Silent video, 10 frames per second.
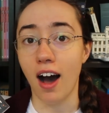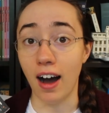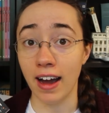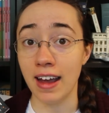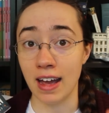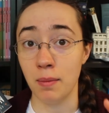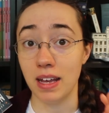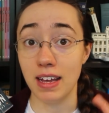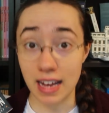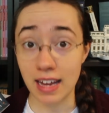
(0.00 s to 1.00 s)
I am
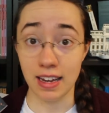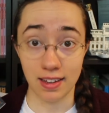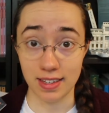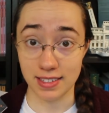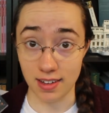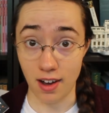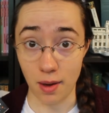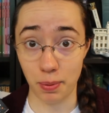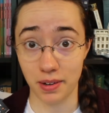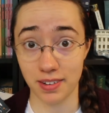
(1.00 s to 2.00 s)
eating this up.